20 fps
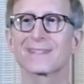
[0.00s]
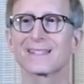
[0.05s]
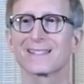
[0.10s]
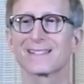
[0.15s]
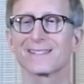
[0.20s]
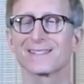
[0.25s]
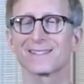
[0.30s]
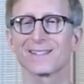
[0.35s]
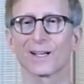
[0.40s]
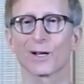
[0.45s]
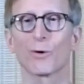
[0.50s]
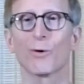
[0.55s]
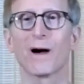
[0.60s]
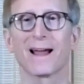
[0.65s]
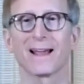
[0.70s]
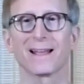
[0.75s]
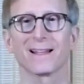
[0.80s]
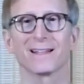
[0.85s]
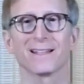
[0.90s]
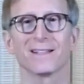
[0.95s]
Sit
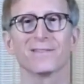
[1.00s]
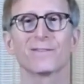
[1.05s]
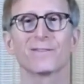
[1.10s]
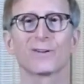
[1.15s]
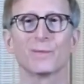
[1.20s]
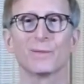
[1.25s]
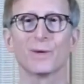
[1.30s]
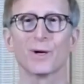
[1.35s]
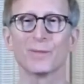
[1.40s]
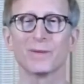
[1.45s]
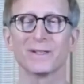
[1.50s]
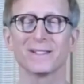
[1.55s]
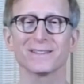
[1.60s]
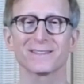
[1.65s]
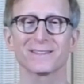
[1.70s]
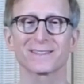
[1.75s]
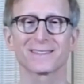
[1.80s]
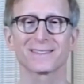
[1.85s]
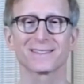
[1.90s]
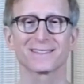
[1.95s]
quietly for a moment.